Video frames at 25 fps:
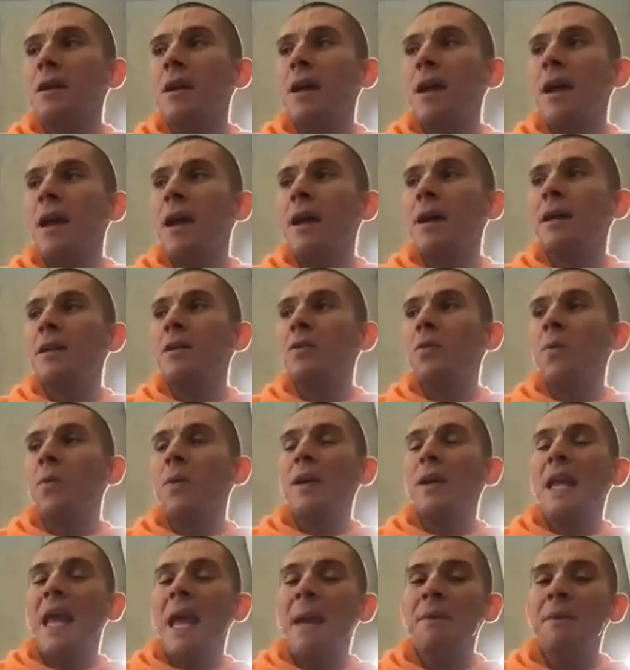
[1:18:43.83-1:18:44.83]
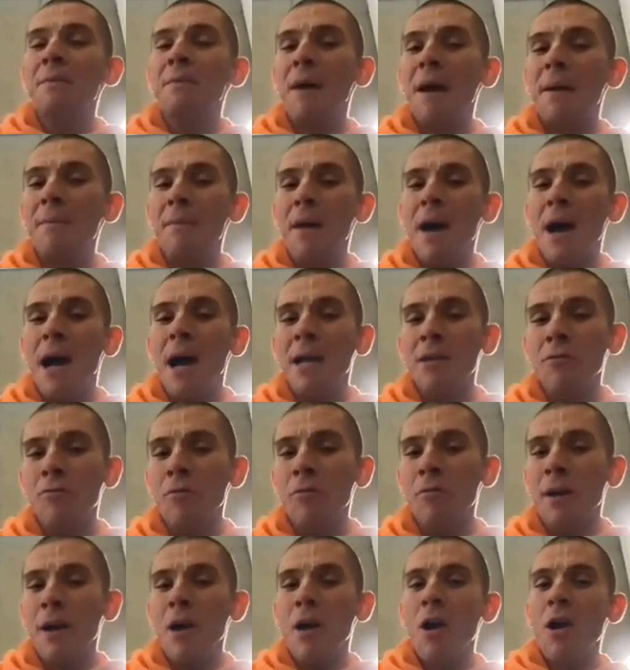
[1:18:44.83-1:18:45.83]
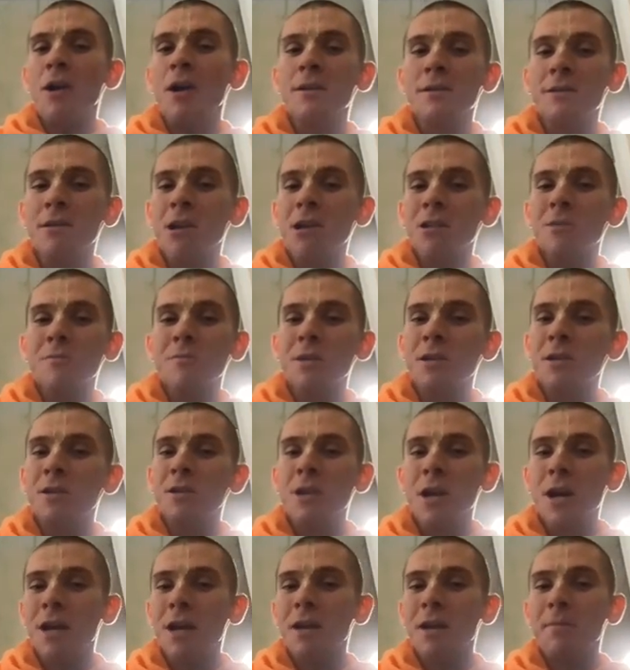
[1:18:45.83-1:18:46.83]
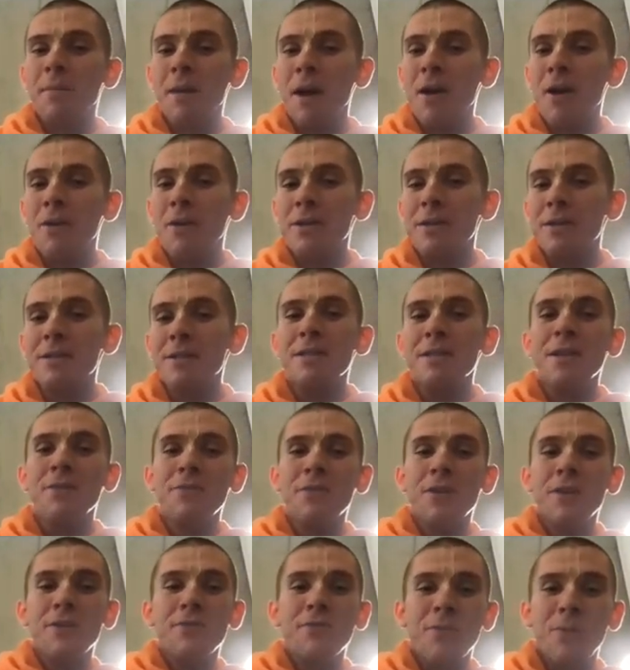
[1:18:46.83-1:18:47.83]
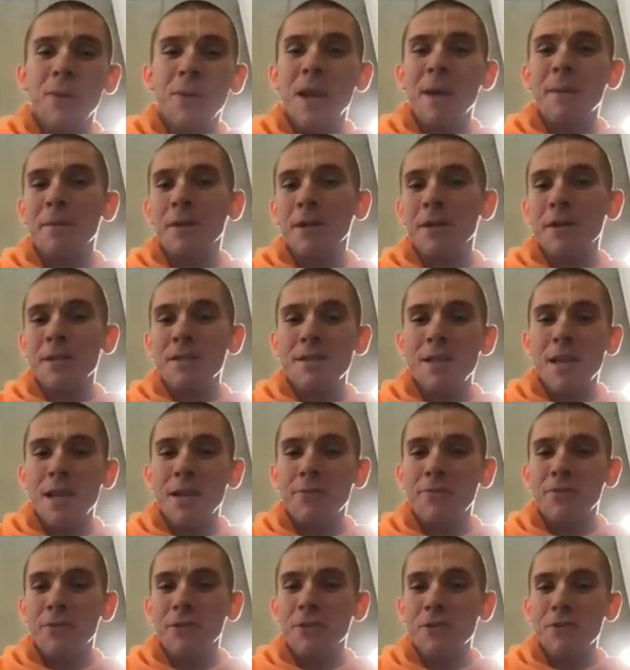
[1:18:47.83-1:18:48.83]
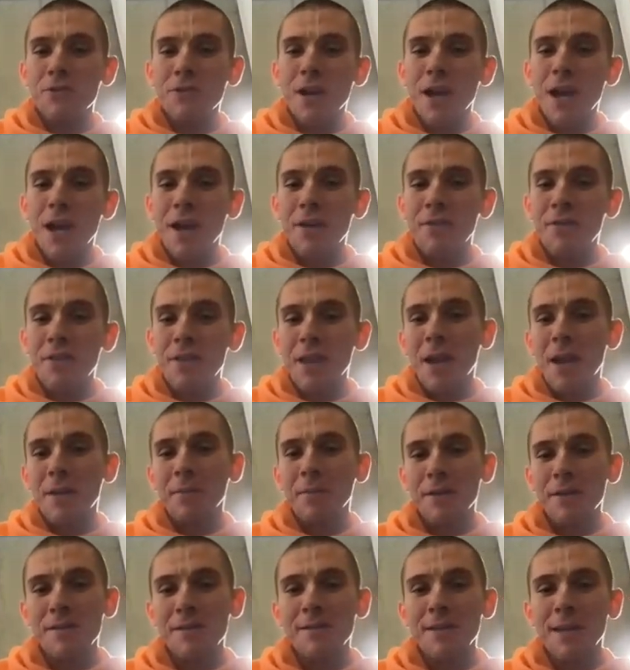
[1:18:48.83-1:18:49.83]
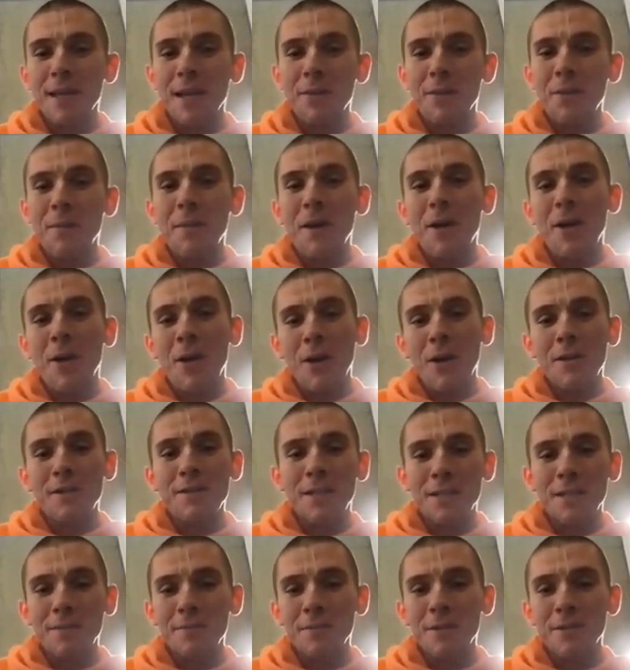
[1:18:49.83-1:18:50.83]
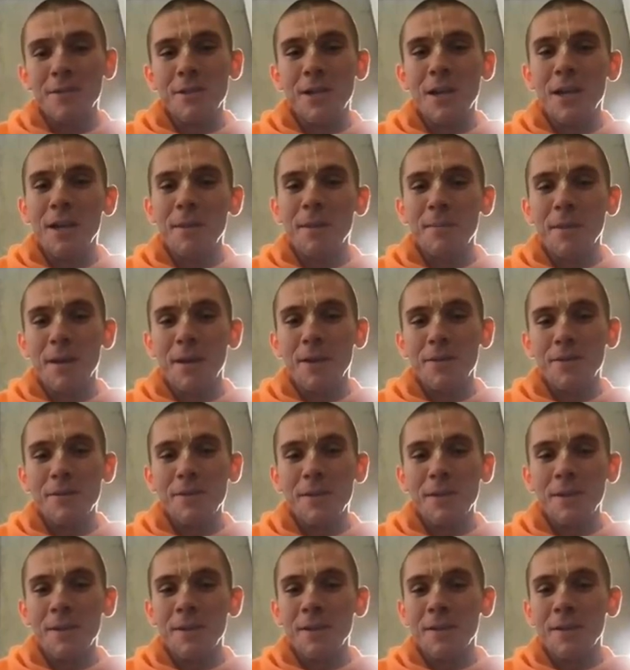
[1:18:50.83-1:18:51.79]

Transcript: And what came to my mind, what my heart tells me to talk about, is different from what I'm going to say first off, and then I'm going to say what my heart tells me to talk about.